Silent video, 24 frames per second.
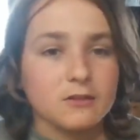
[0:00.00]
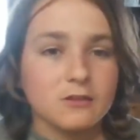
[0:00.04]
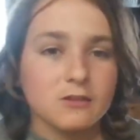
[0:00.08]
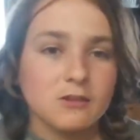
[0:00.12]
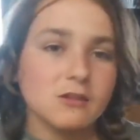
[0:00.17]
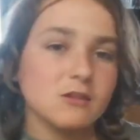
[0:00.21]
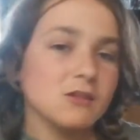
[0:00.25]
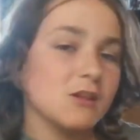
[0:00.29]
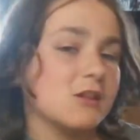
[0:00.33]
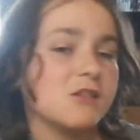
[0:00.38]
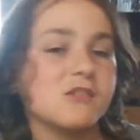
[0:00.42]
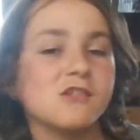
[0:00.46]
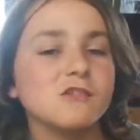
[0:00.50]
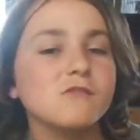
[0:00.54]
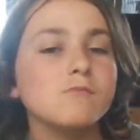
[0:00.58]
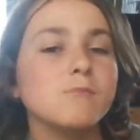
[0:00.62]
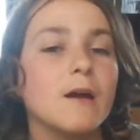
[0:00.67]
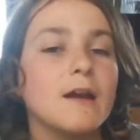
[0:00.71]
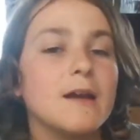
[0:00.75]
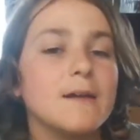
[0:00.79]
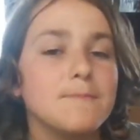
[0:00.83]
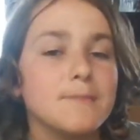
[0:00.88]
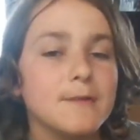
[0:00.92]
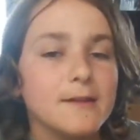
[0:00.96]
That's
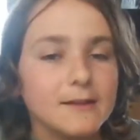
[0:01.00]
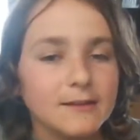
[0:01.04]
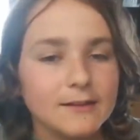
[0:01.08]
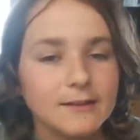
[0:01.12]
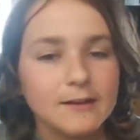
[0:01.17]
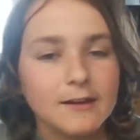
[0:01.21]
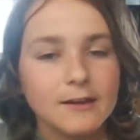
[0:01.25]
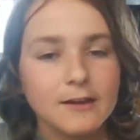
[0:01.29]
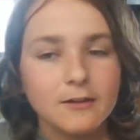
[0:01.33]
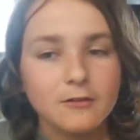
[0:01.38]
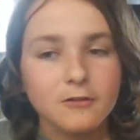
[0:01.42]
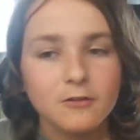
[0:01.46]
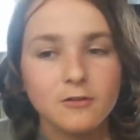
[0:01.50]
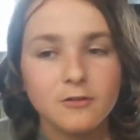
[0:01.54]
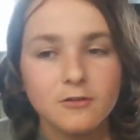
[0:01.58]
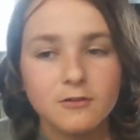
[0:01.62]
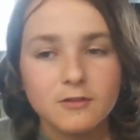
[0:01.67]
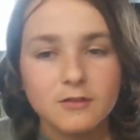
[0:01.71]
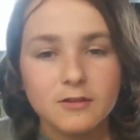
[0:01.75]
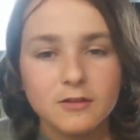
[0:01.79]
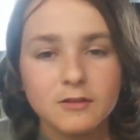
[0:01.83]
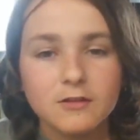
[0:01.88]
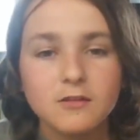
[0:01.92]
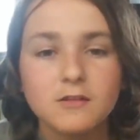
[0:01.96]
just my opinion on
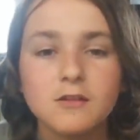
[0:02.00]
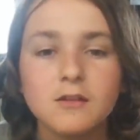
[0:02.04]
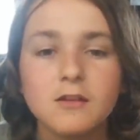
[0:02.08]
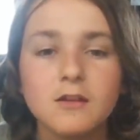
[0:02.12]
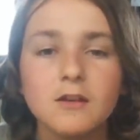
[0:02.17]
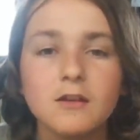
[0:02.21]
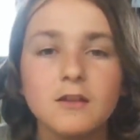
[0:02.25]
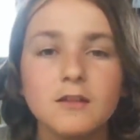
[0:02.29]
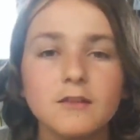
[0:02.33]
all of these.